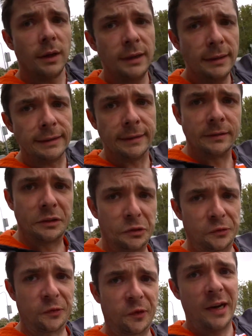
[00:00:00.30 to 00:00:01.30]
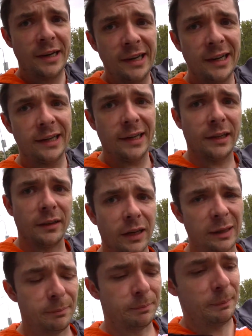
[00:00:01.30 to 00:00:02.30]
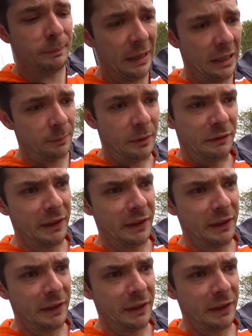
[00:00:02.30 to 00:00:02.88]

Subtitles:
on? It's Friday. I'm back up in